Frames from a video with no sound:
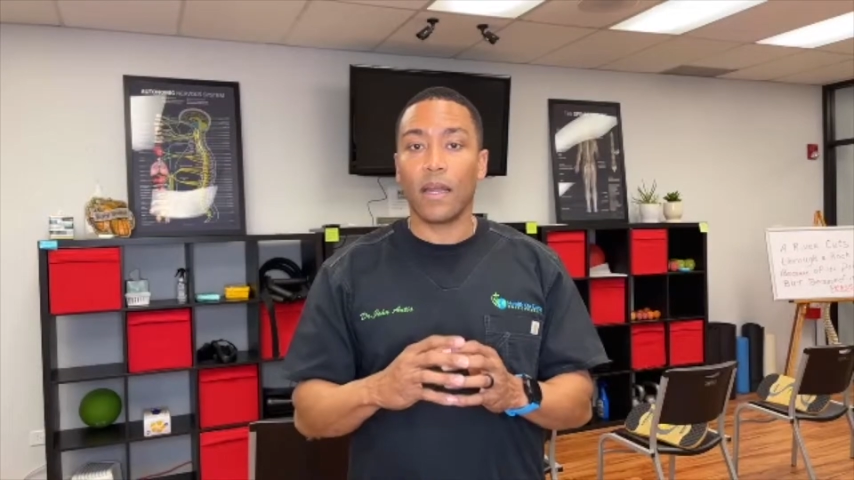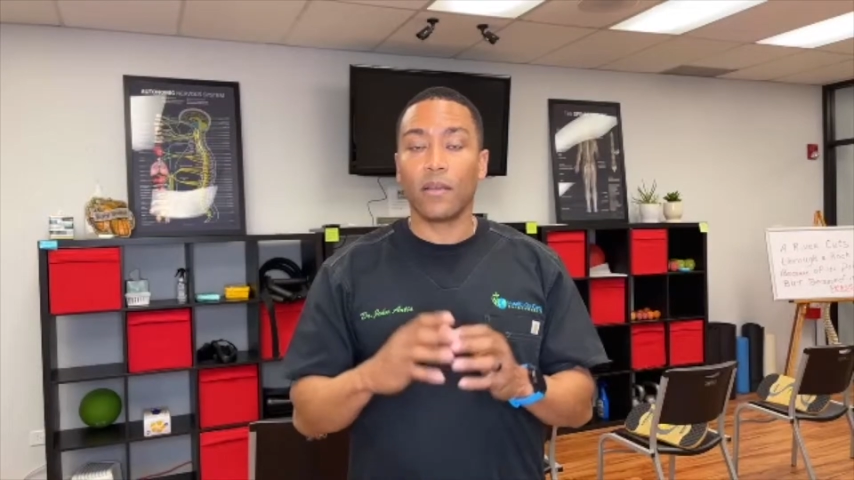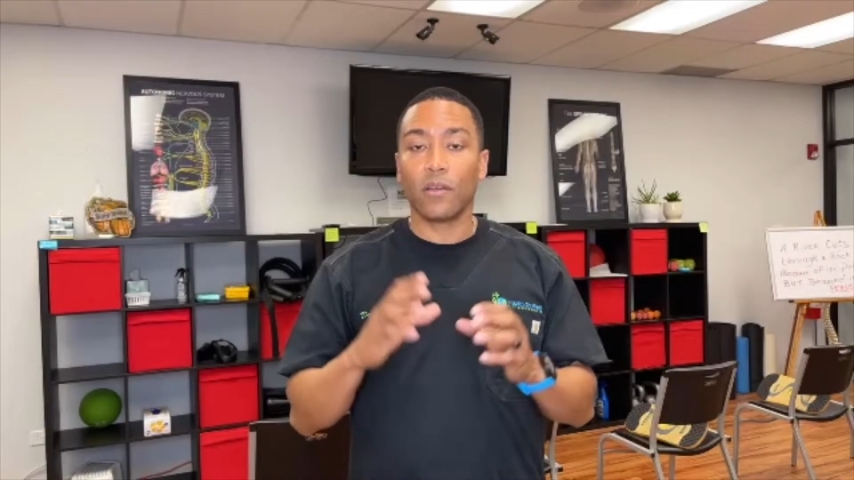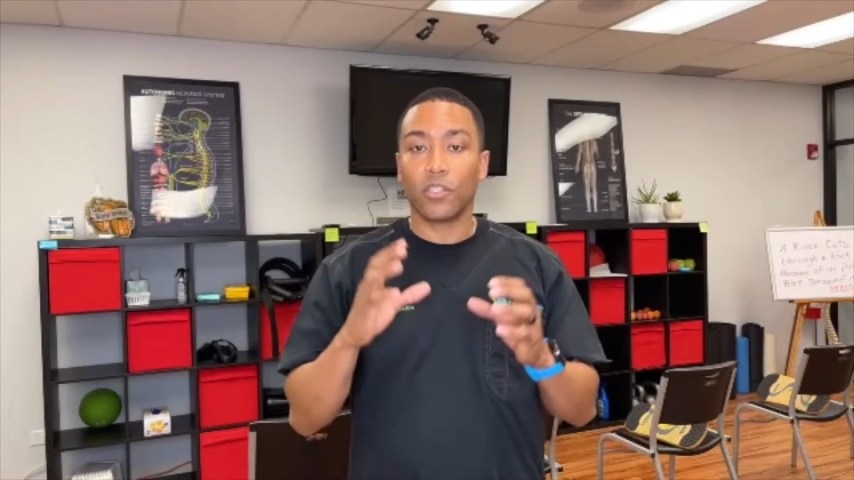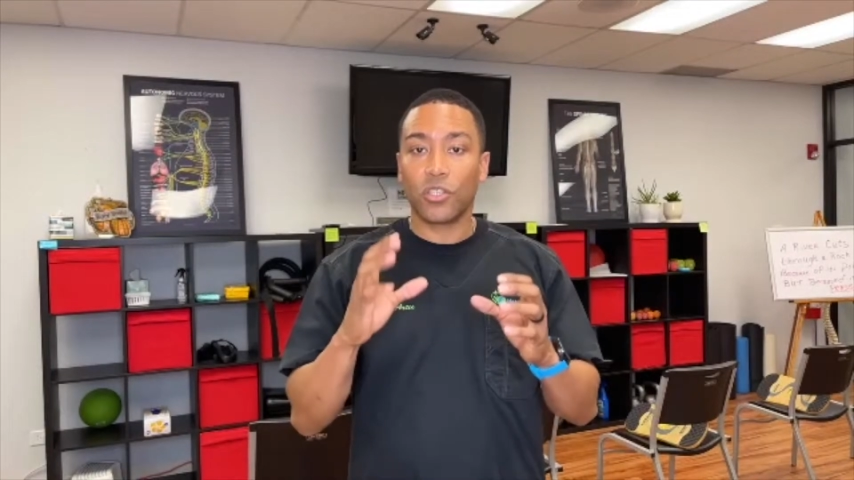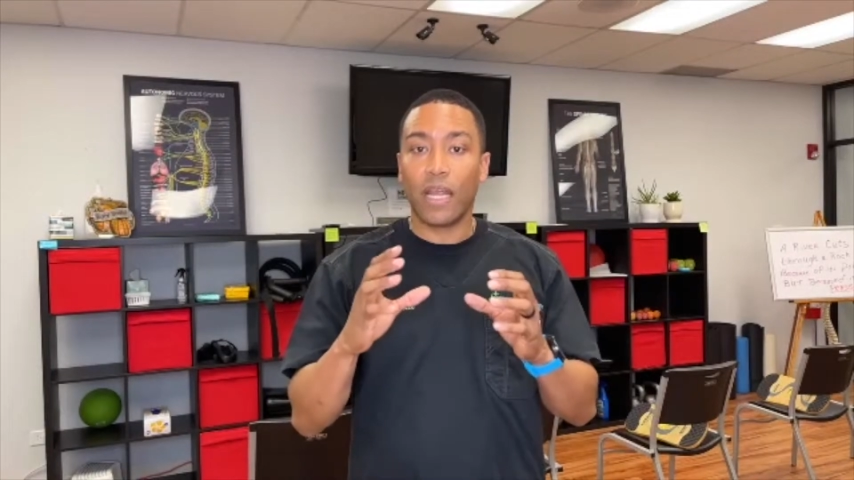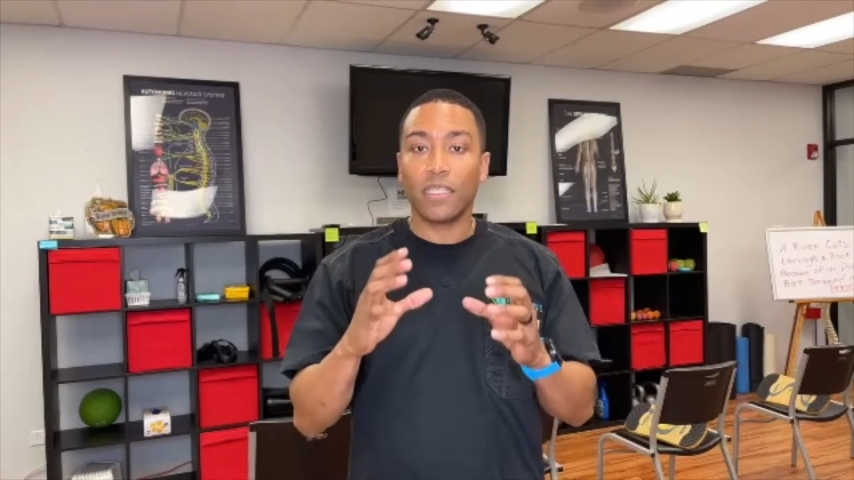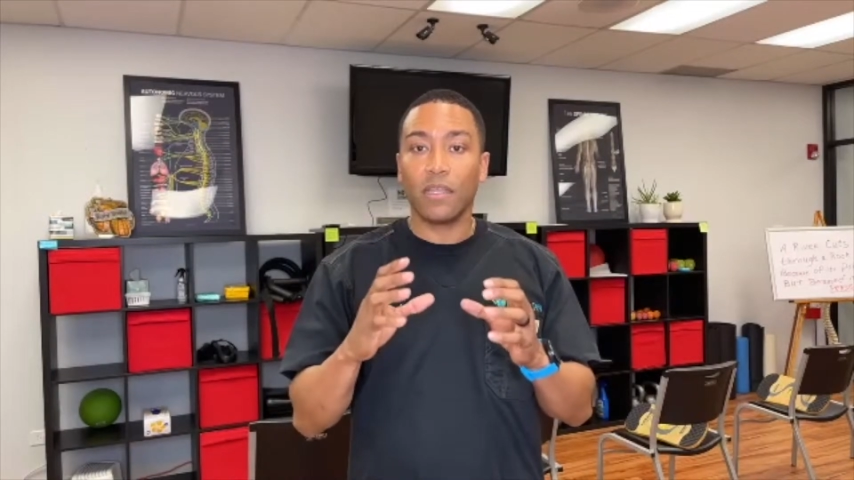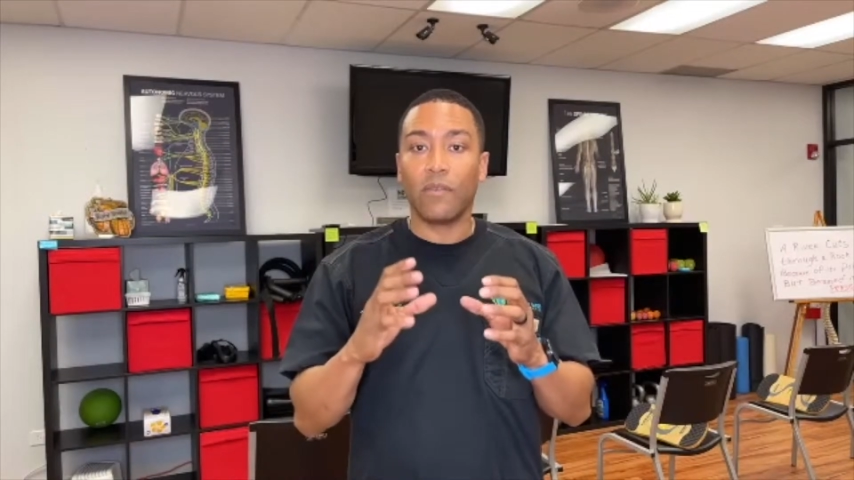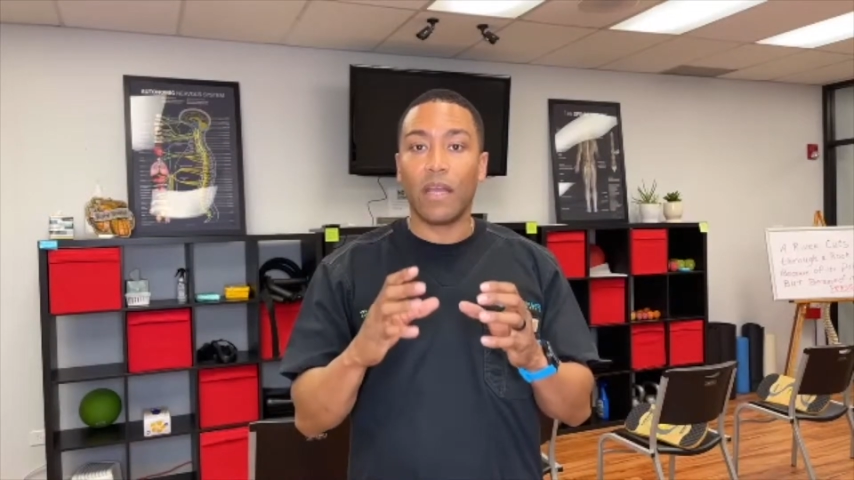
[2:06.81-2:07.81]
or a
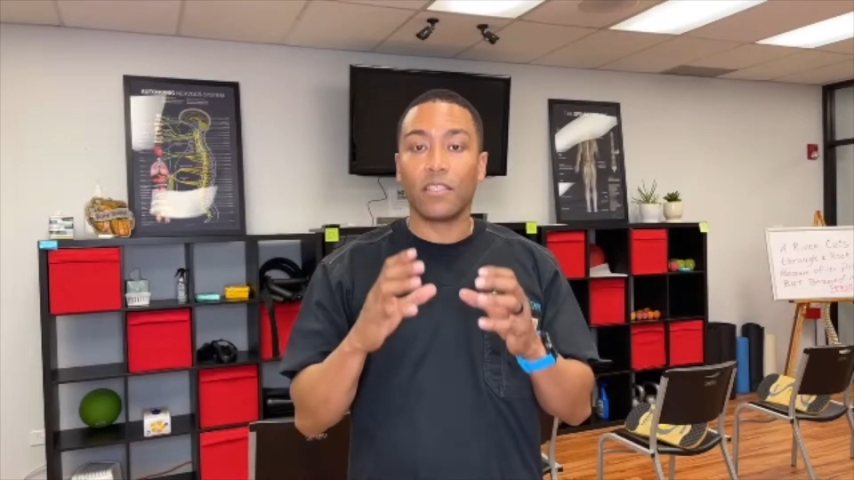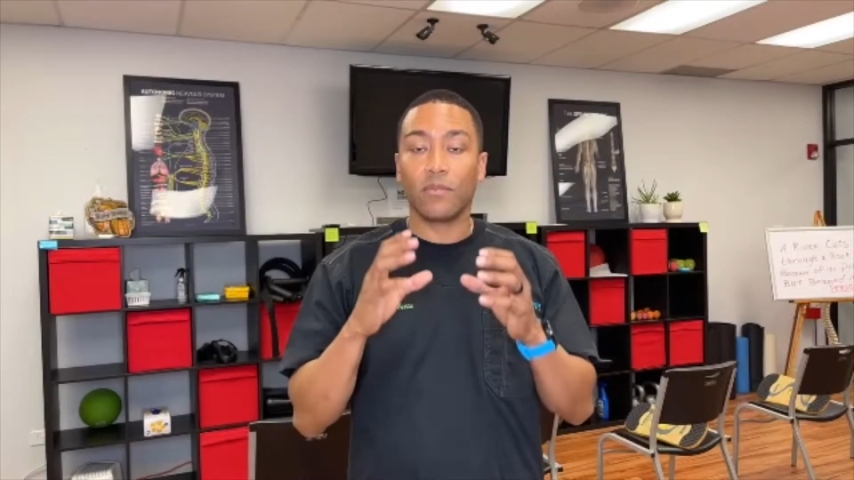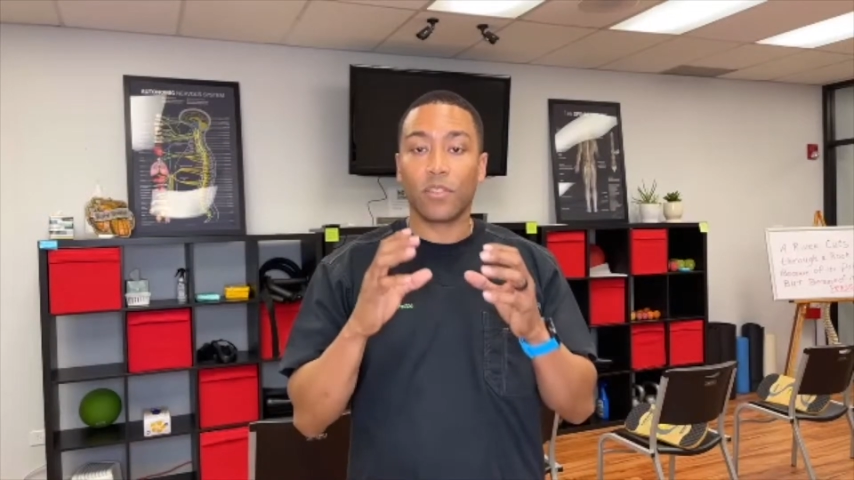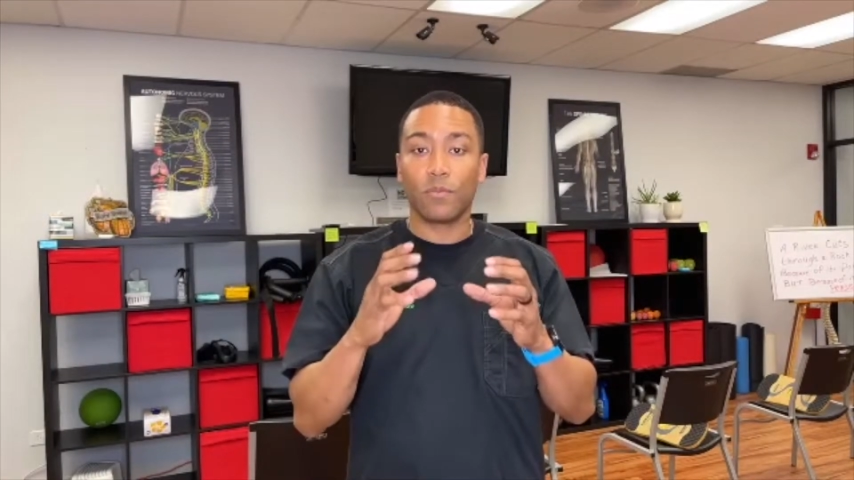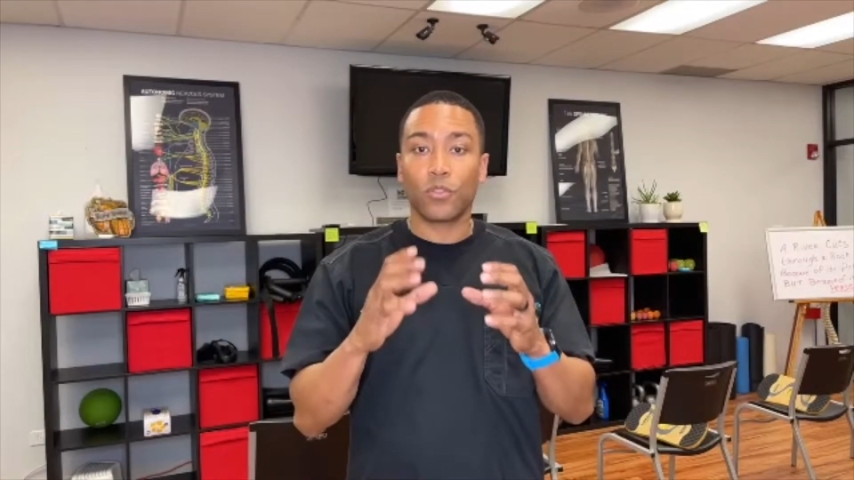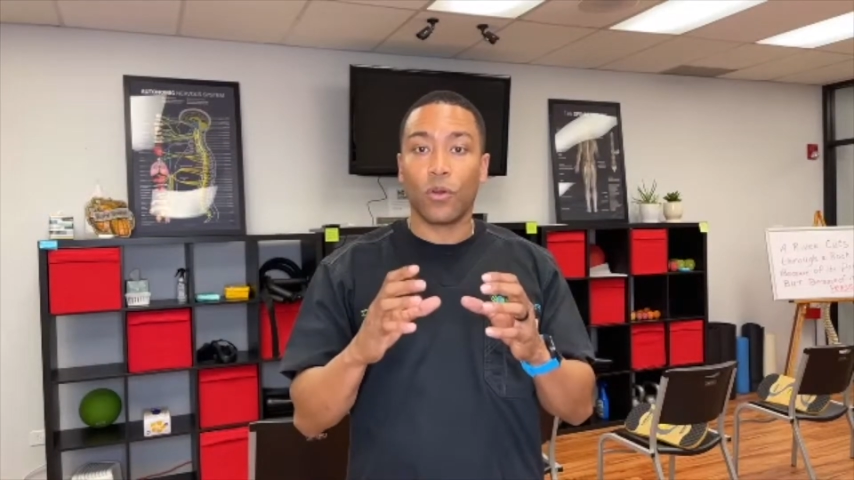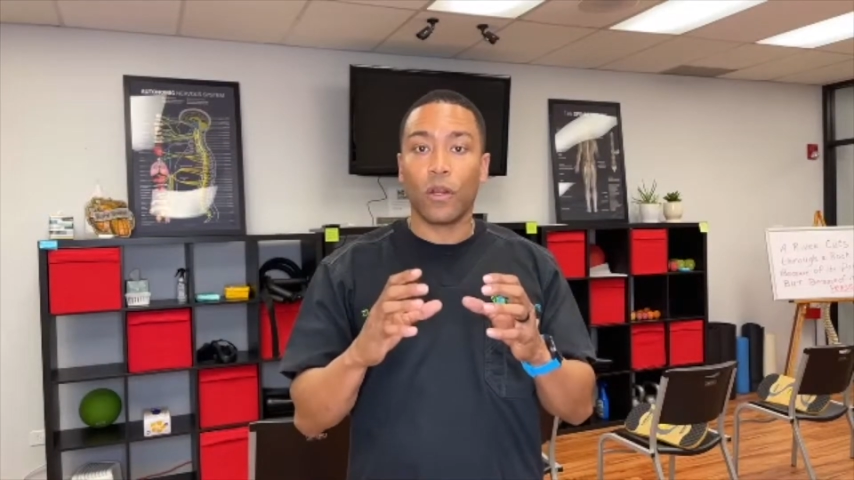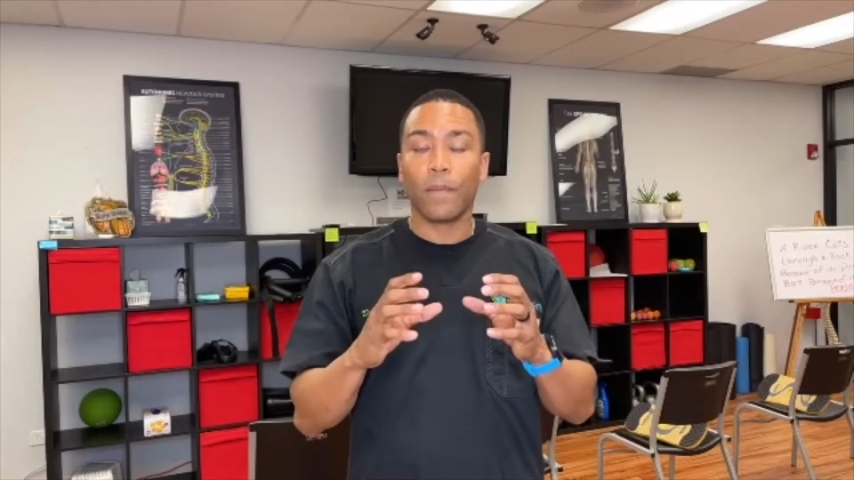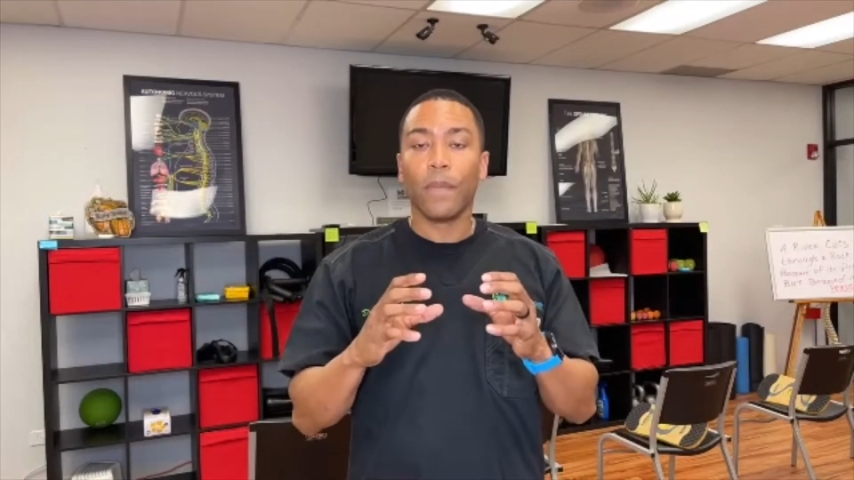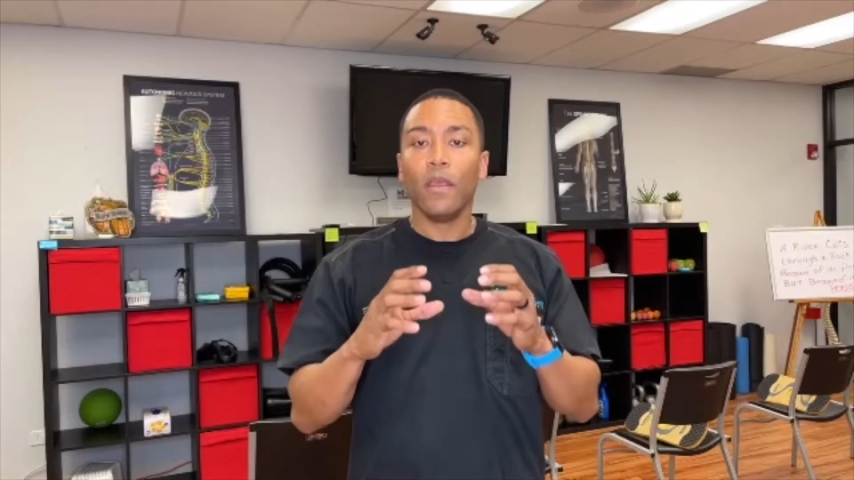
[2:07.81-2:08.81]
traction device of some sort,